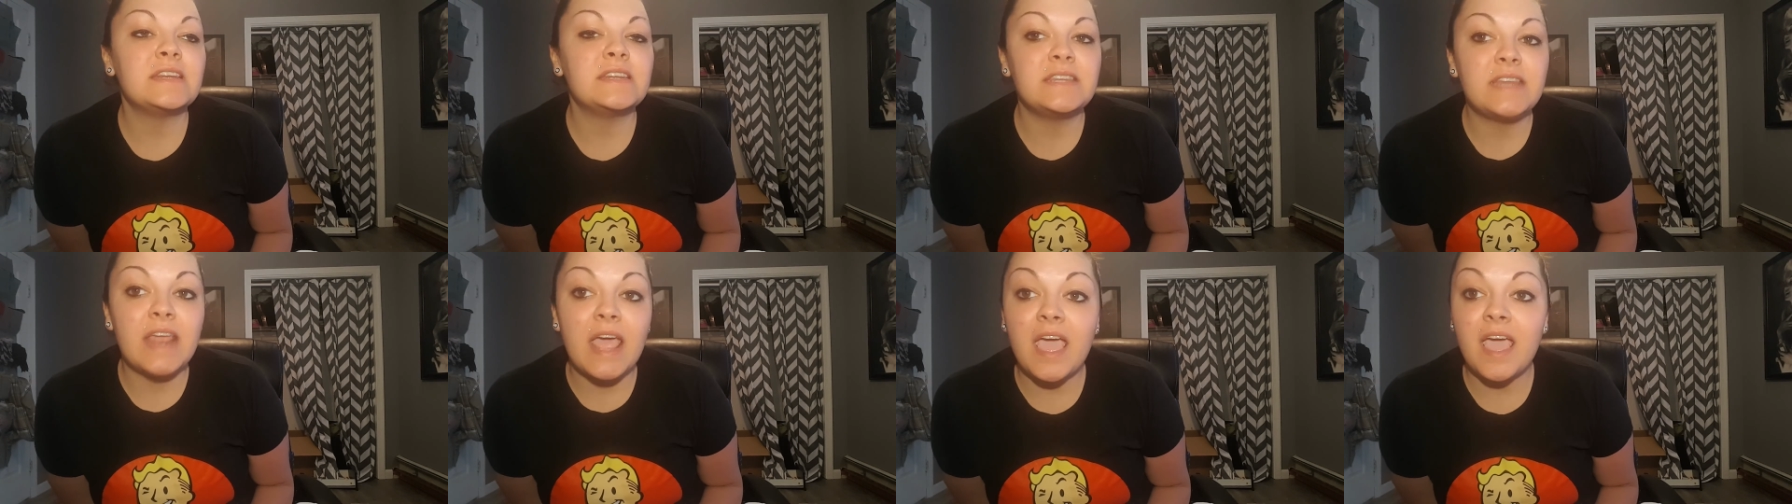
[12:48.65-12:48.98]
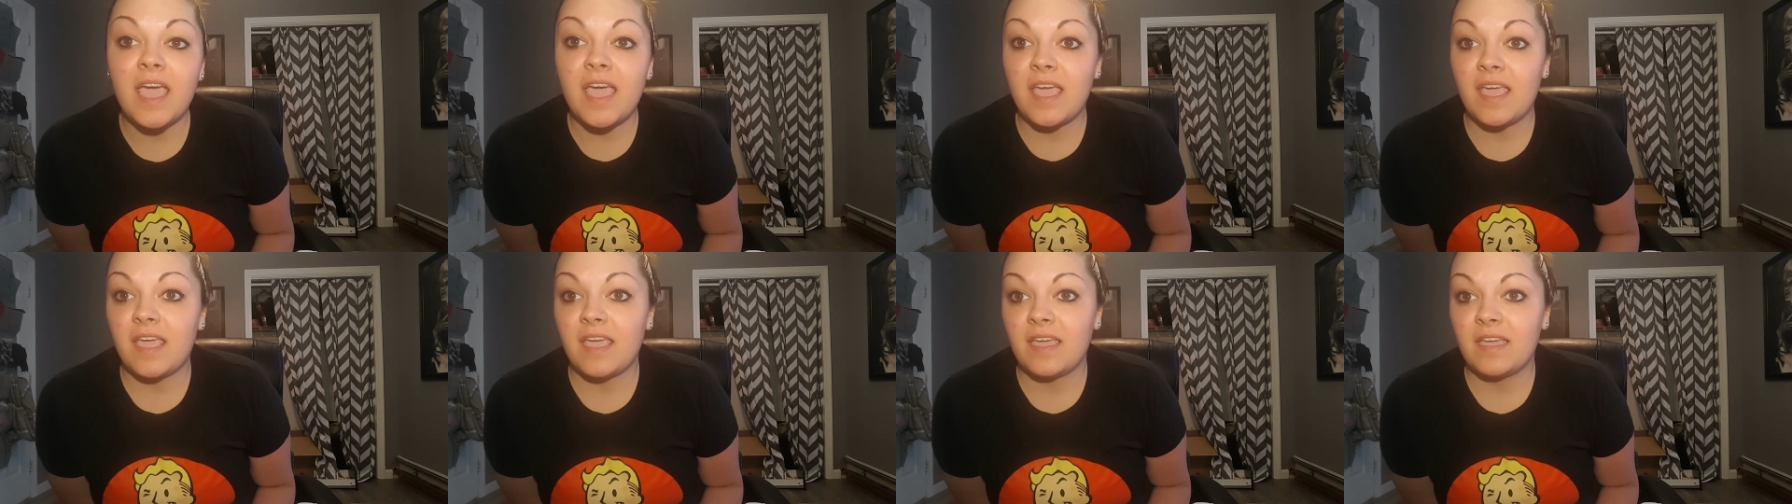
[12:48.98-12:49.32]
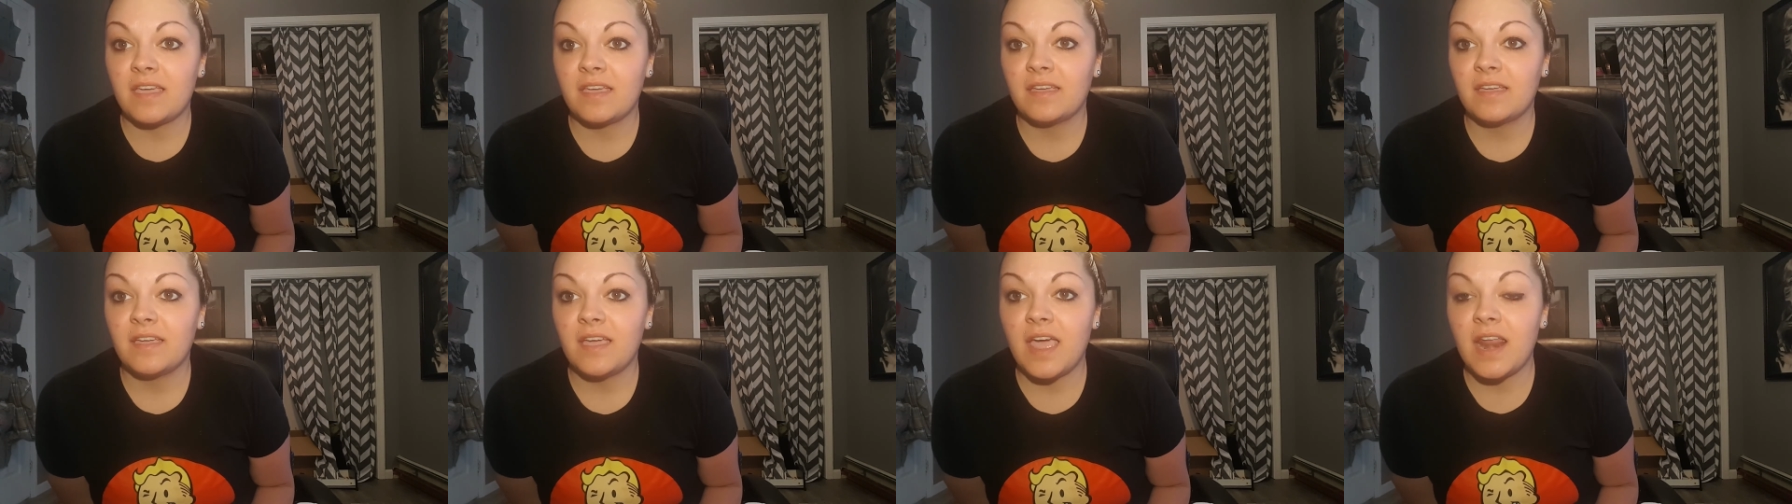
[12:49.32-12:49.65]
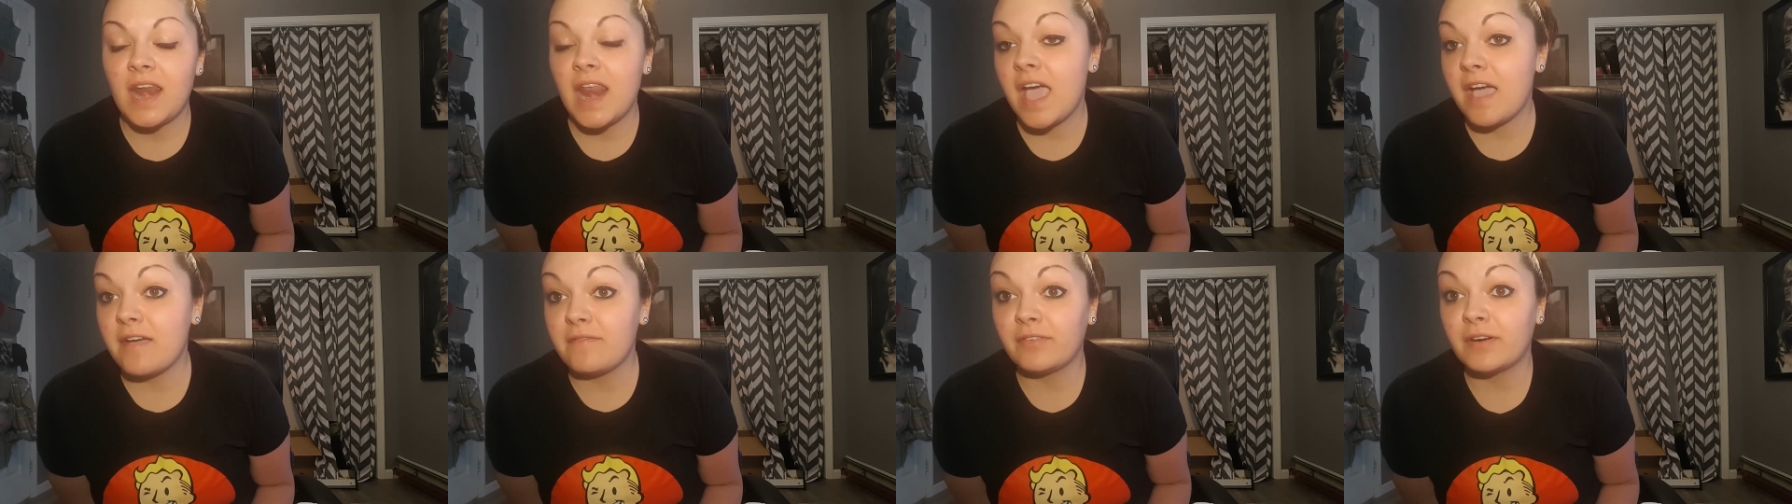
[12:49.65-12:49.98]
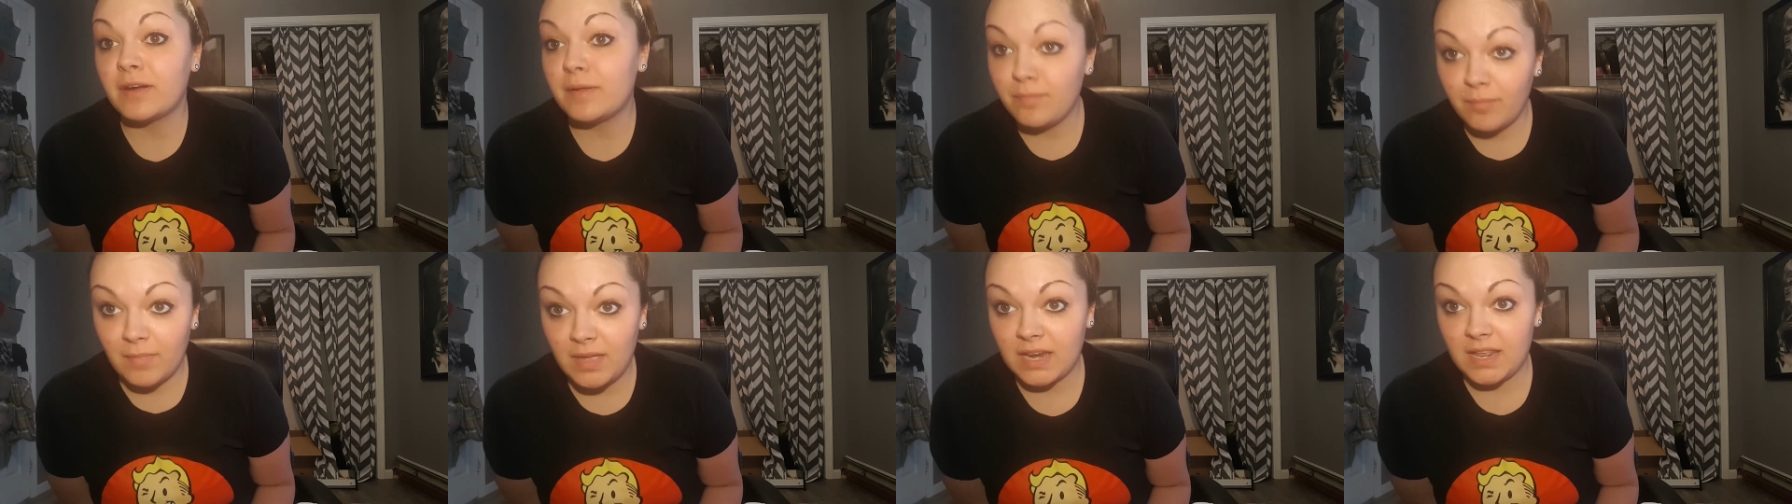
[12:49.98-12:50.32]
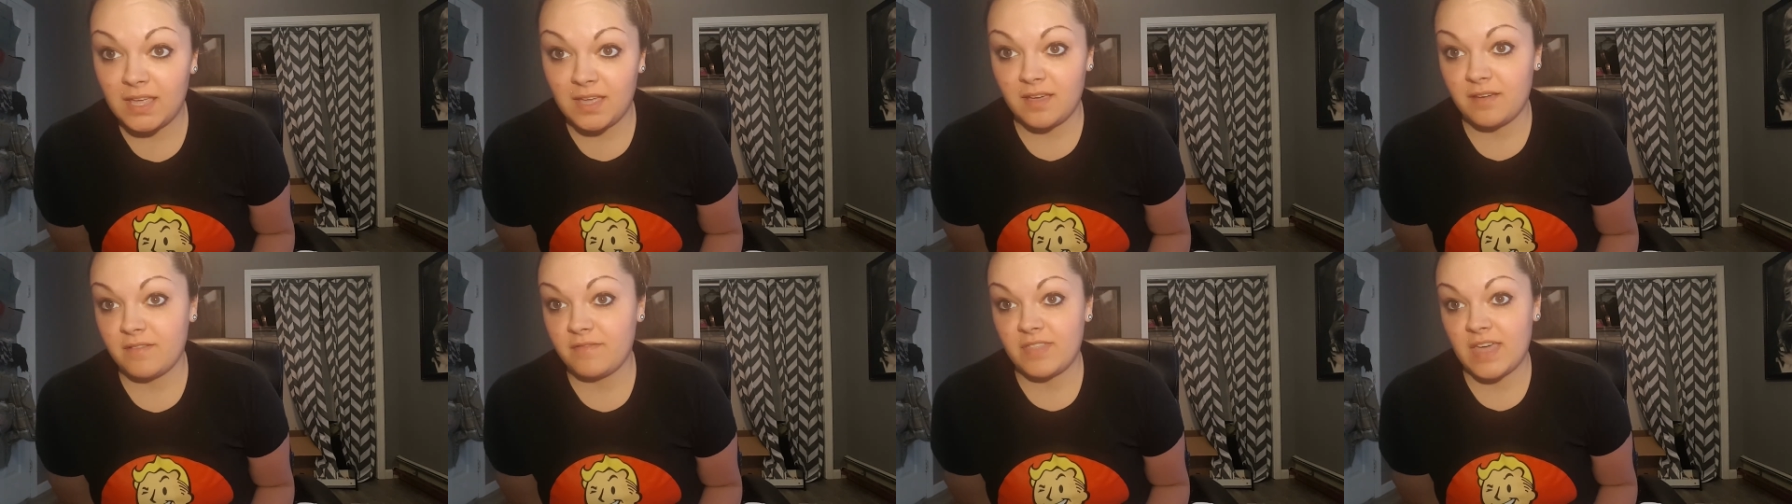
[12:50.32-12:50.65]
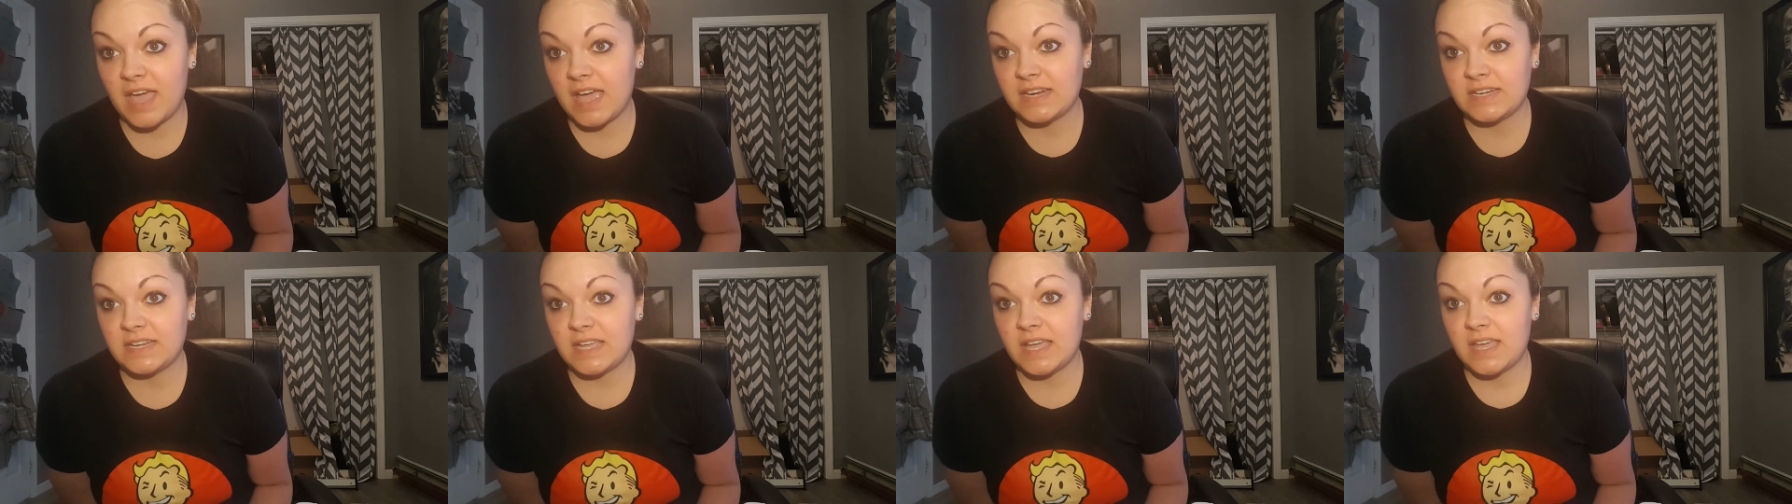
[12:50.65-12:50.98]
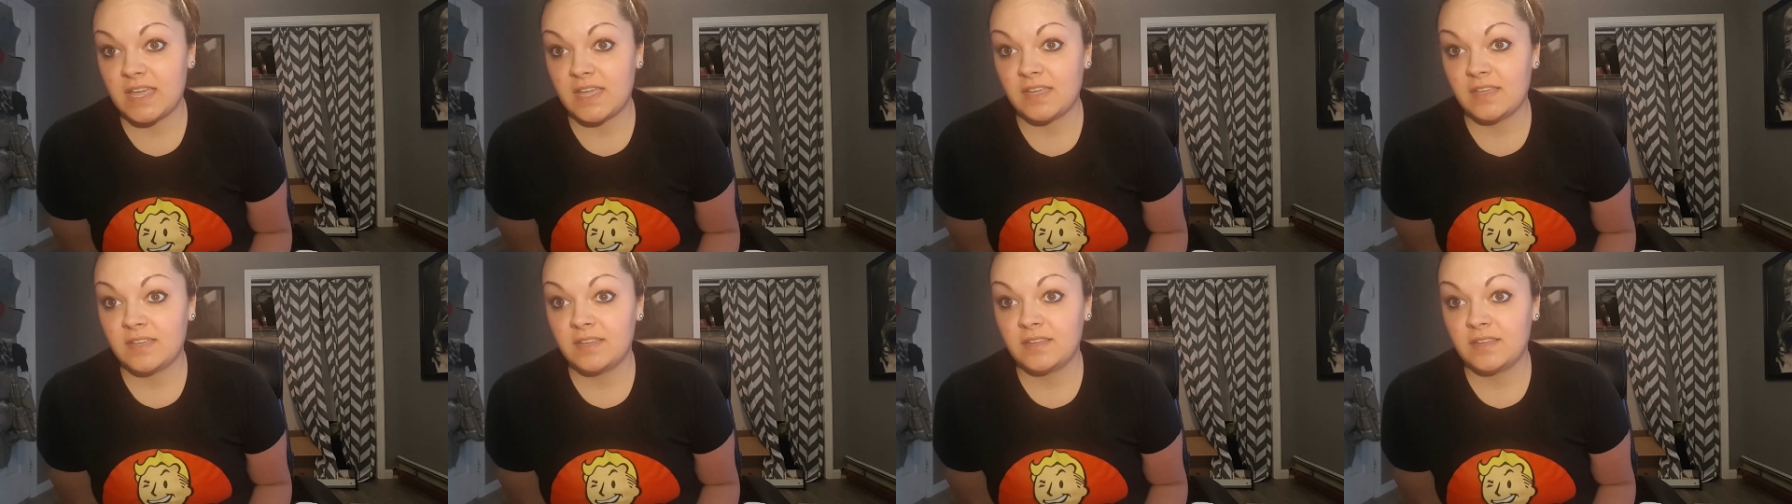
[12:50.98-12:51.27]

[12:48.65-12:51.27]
day and every minute of that day.